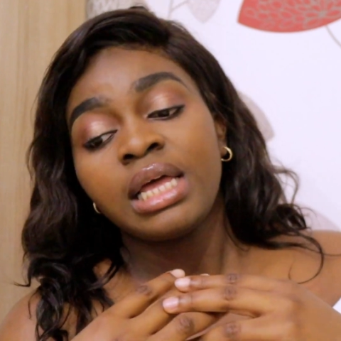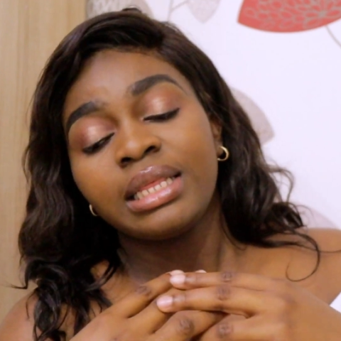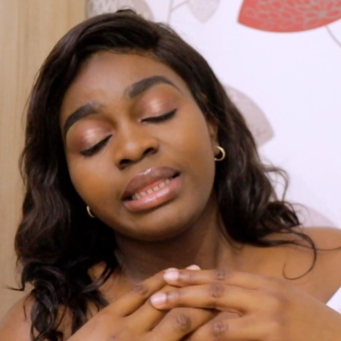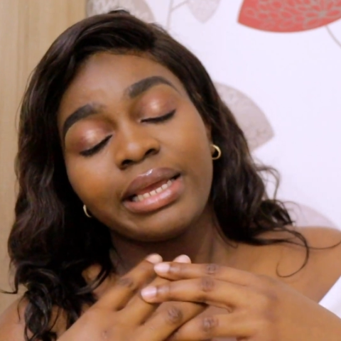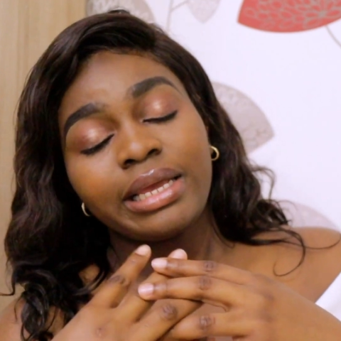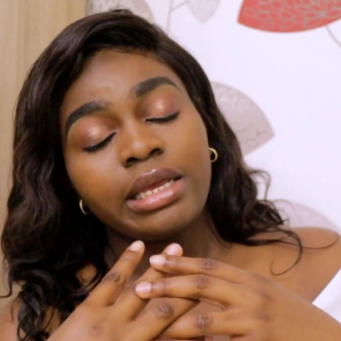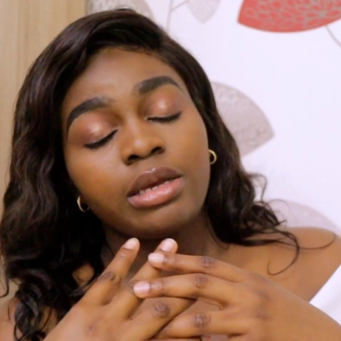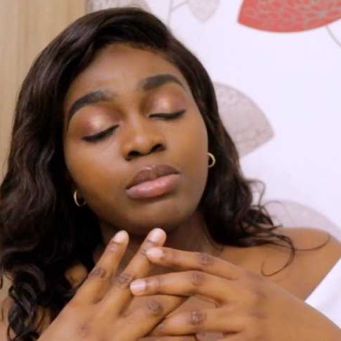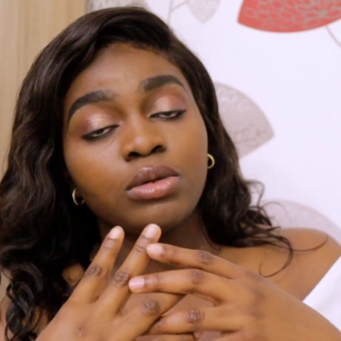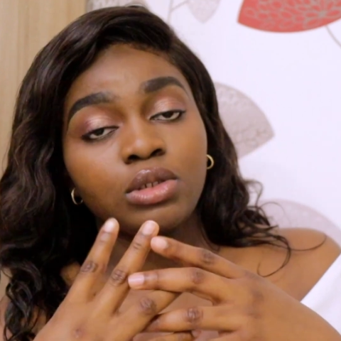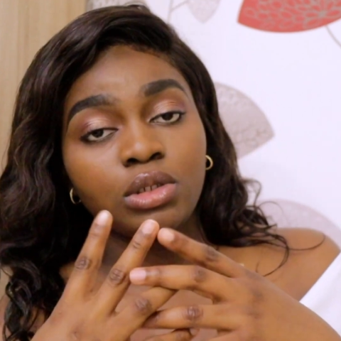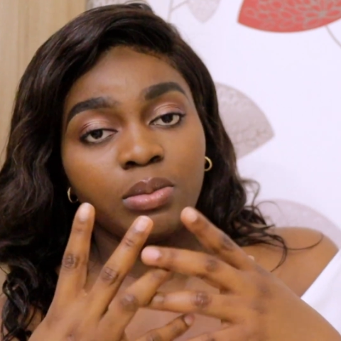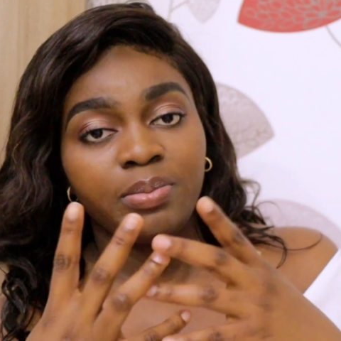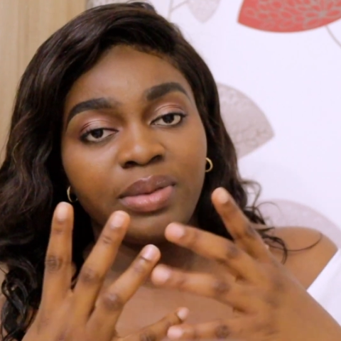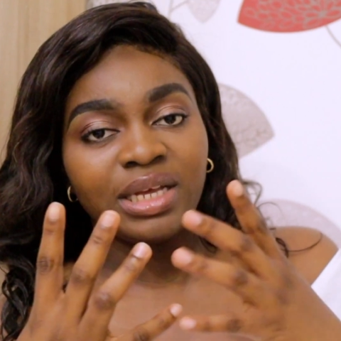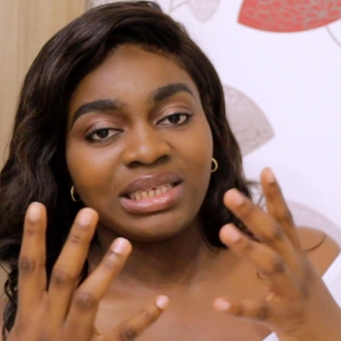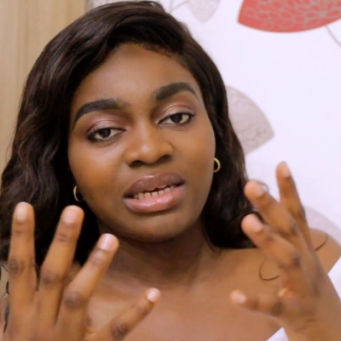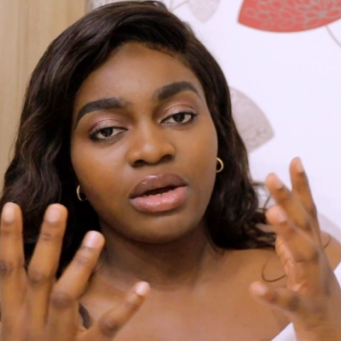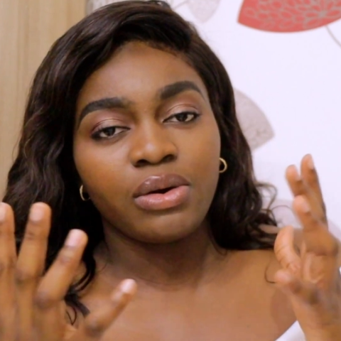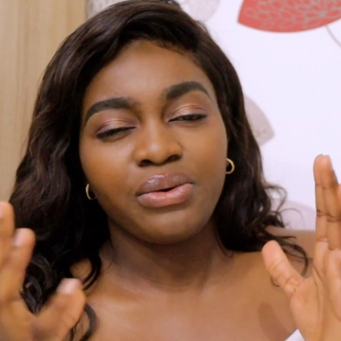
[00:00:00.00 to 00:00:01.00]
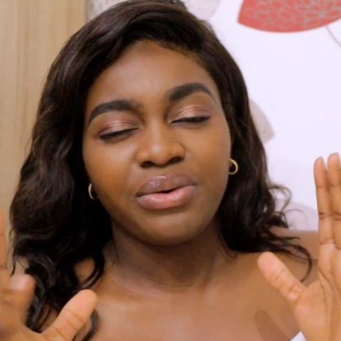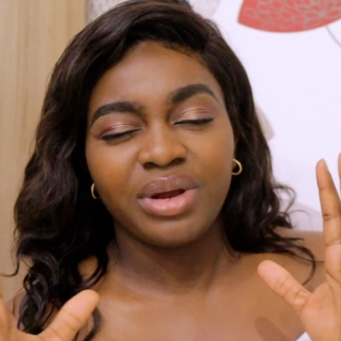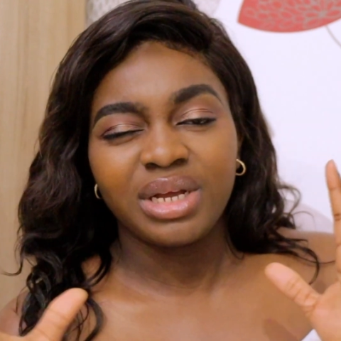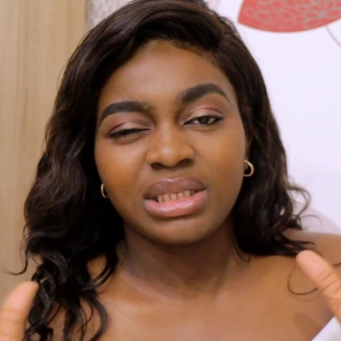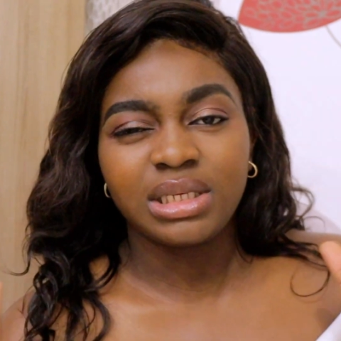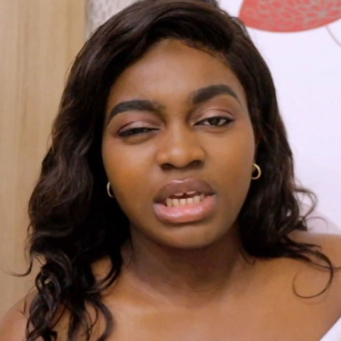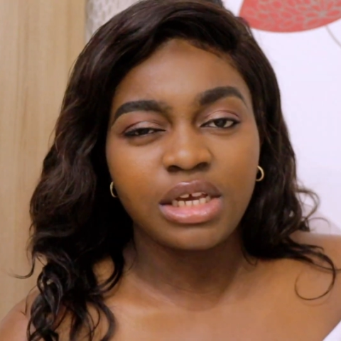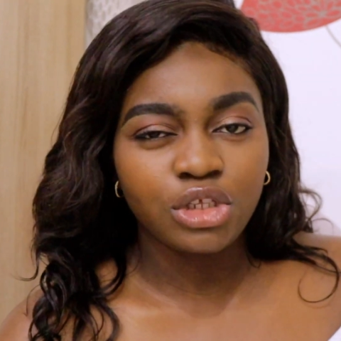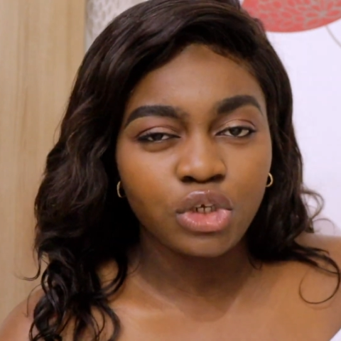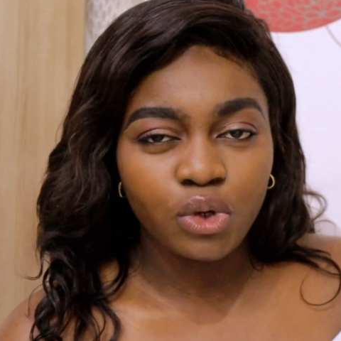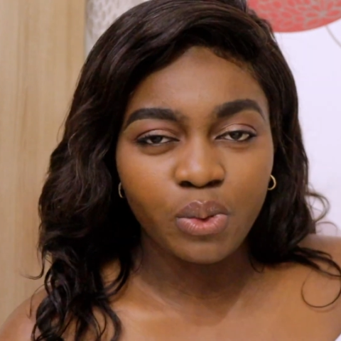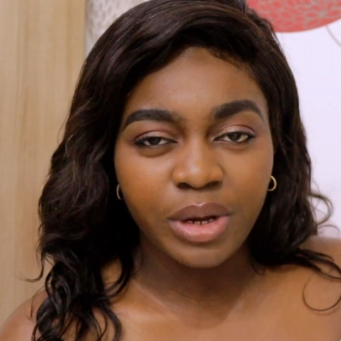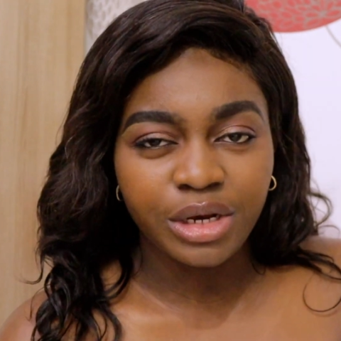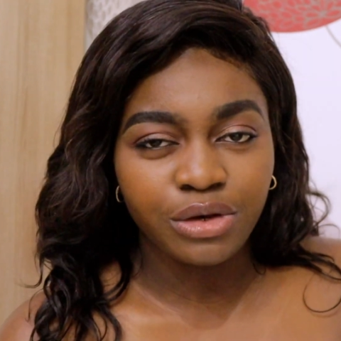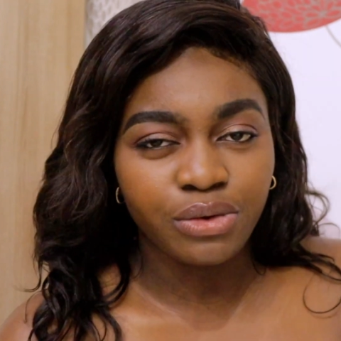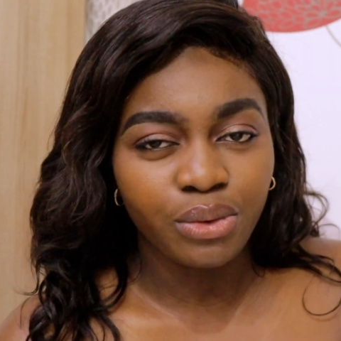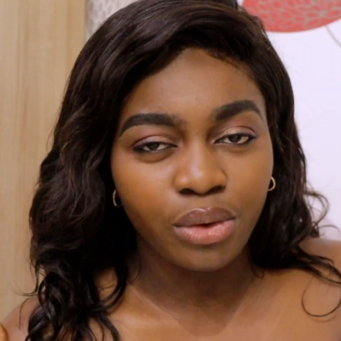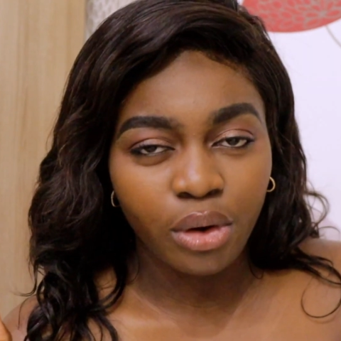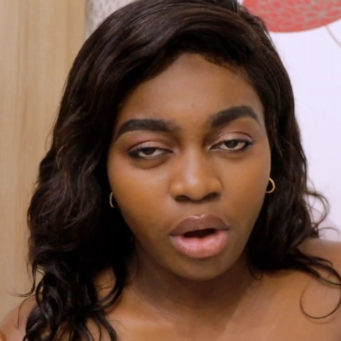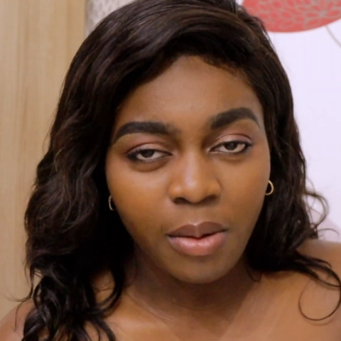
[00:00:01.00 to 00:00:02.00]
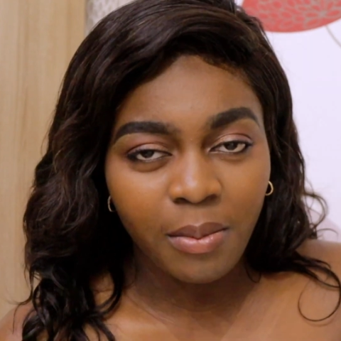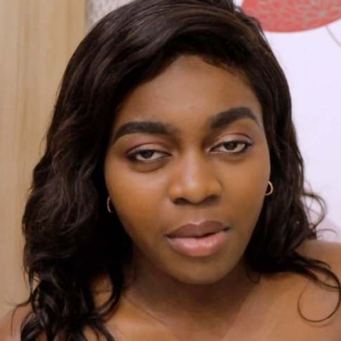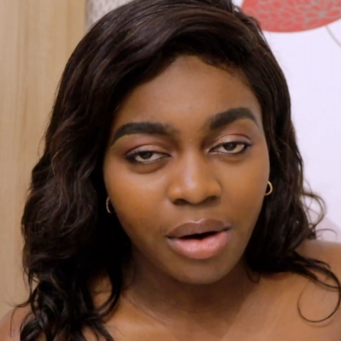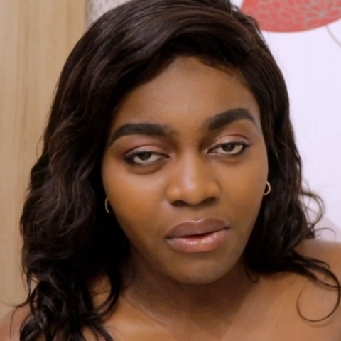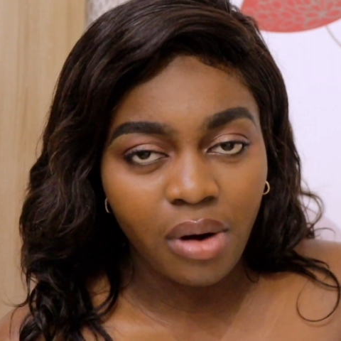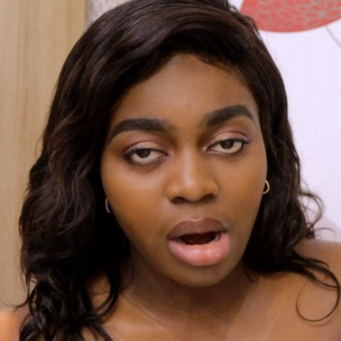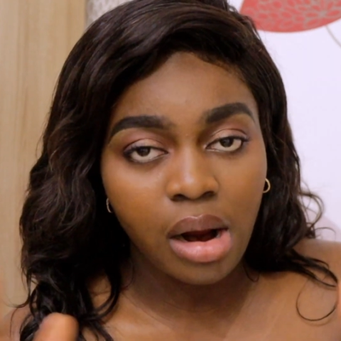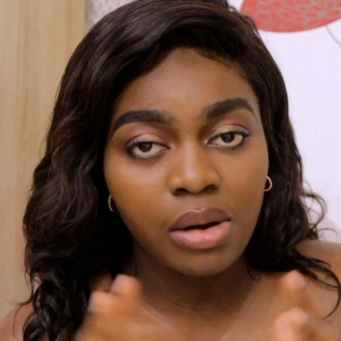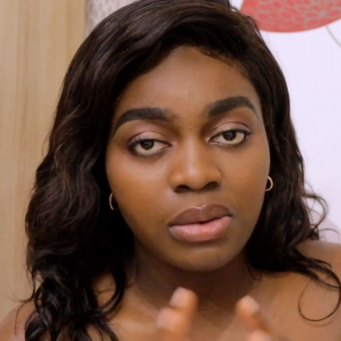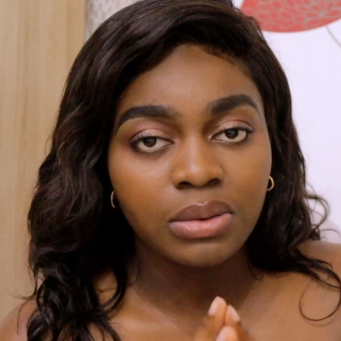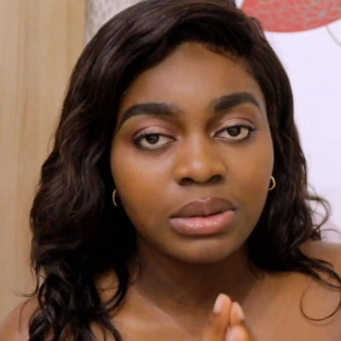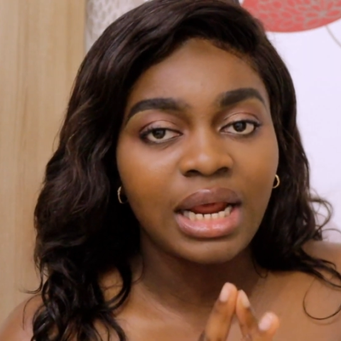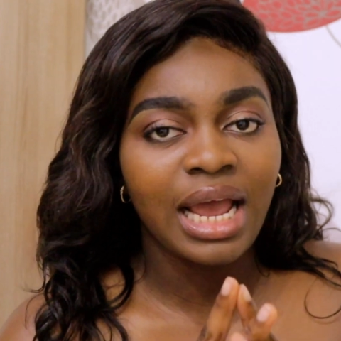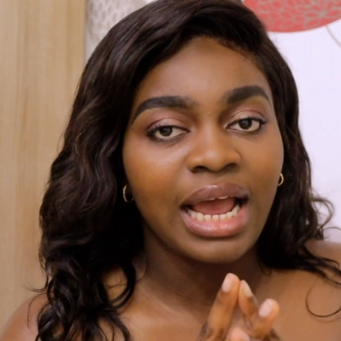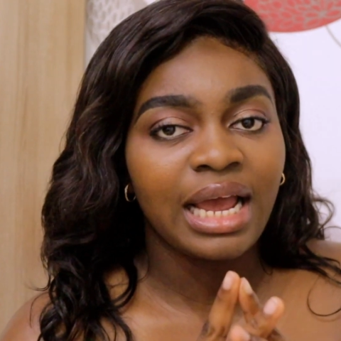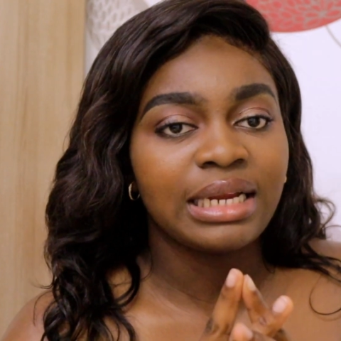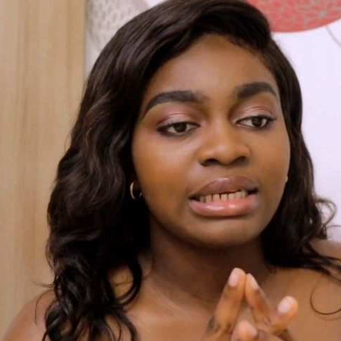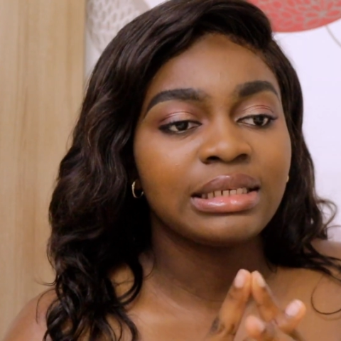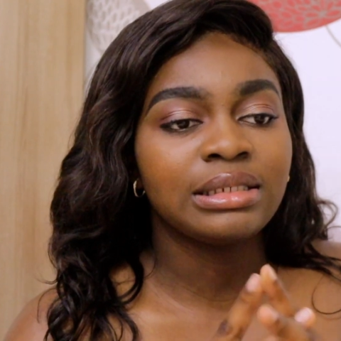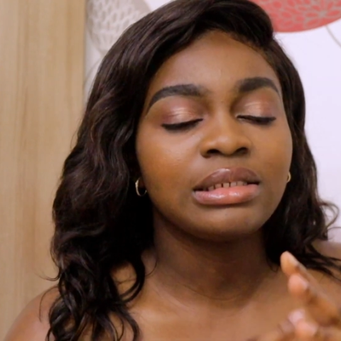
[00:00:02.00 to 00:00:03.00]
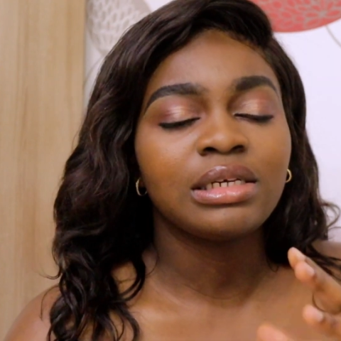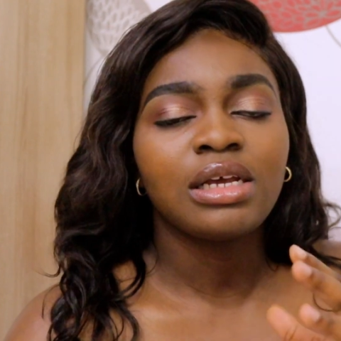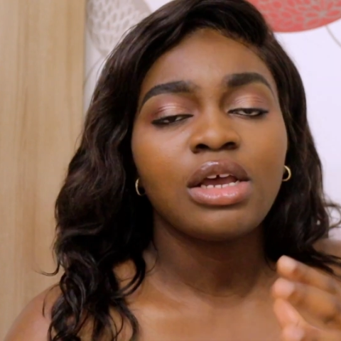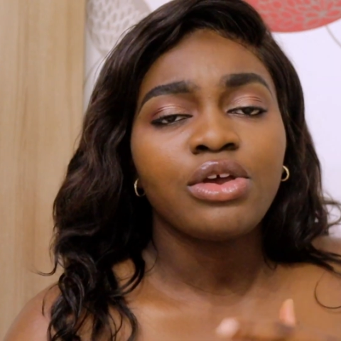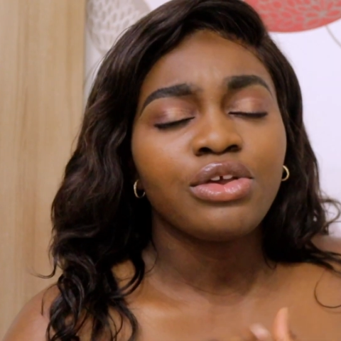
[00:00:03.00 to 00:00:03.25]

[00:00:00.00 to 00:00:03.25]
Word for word: they're able to better orientate you when you come around and